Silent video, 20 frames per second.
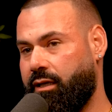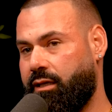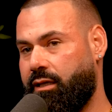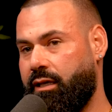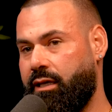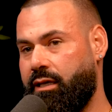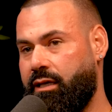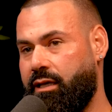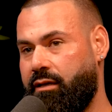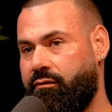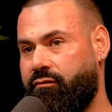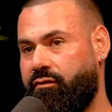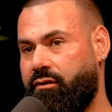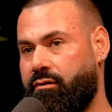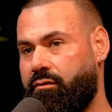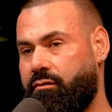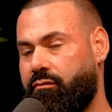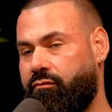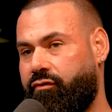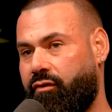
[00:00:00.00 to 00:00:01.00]
Like
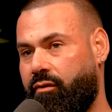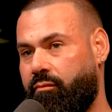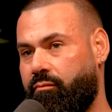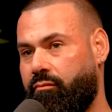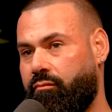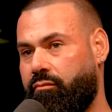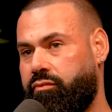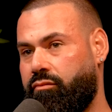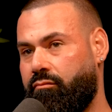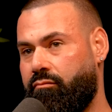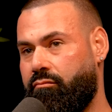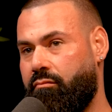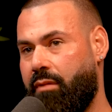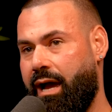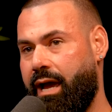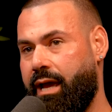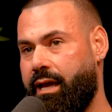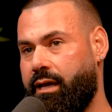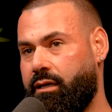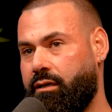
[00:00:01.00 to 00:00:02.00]
even from
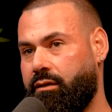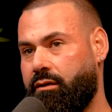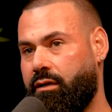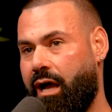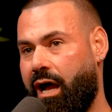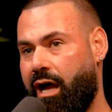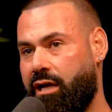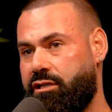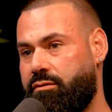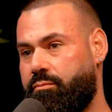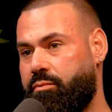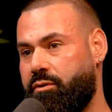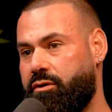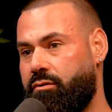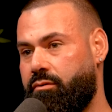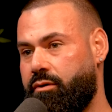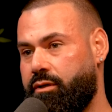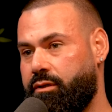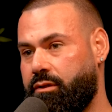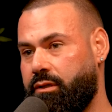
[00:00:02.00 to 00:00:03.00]
my
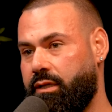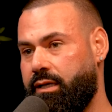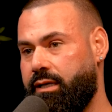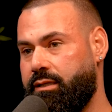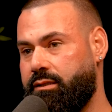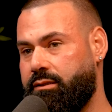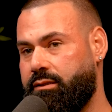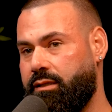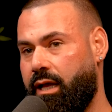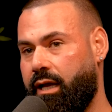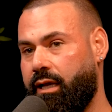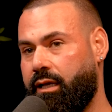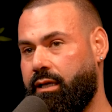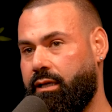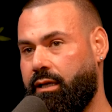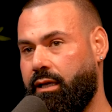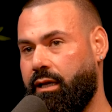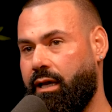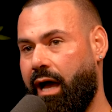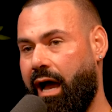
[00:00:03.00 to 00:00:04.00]
entrepreneurial lens,
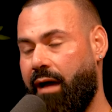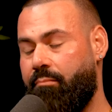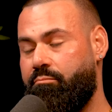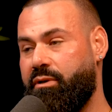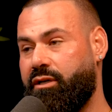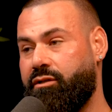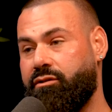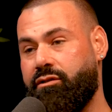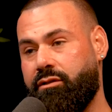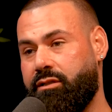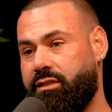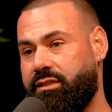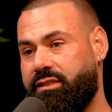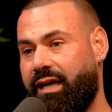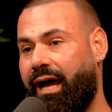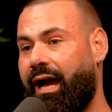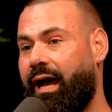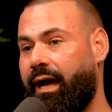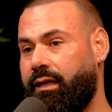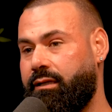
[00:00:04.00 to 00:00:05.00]
like I build on the
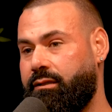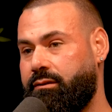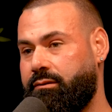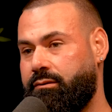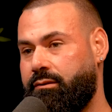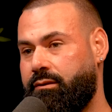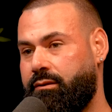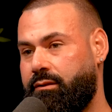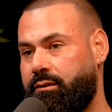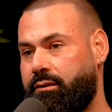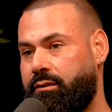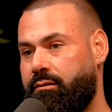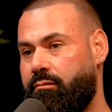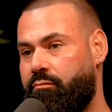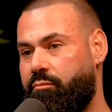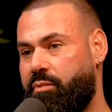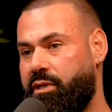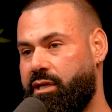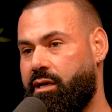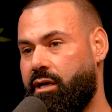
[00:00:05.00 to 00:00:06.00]
side
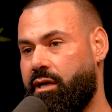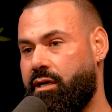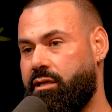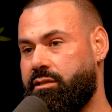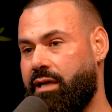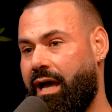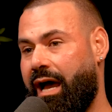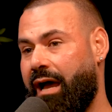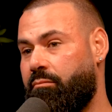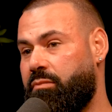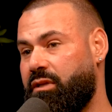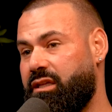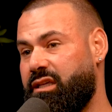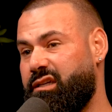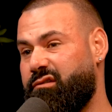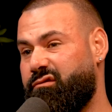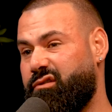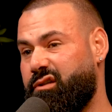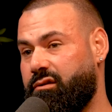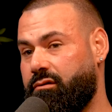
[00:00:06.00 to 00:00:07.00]
because I
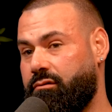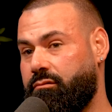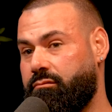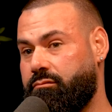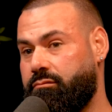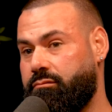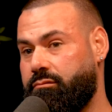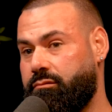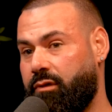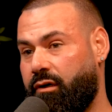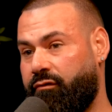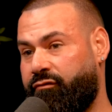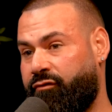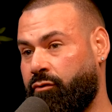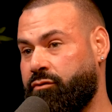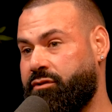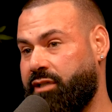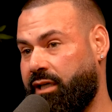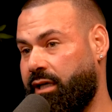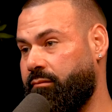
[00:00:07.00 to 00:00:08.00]
believe in a
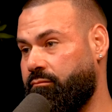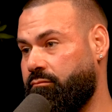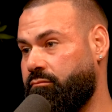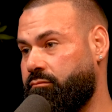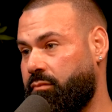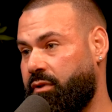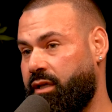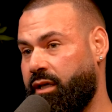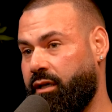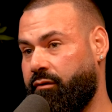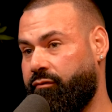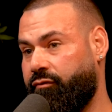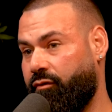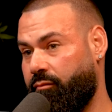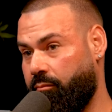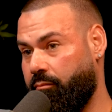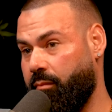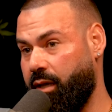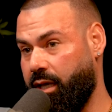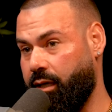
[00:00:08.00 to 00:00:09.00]
full-time gig for
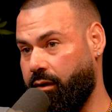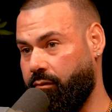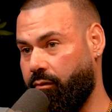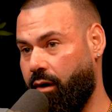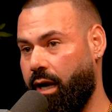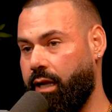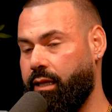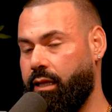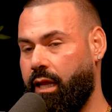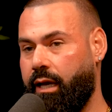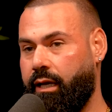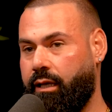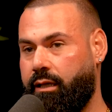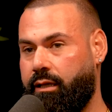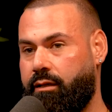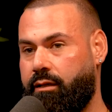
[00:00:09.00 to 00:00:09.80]
me, right? Like